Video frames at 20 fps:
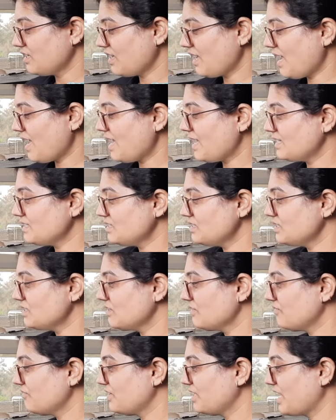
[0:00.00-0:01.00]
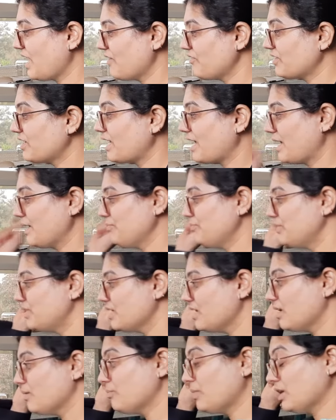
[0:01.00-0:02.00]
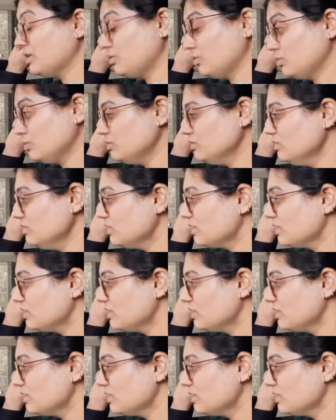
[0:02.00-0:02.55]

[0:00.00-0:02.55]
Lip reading: As we have kept a balloon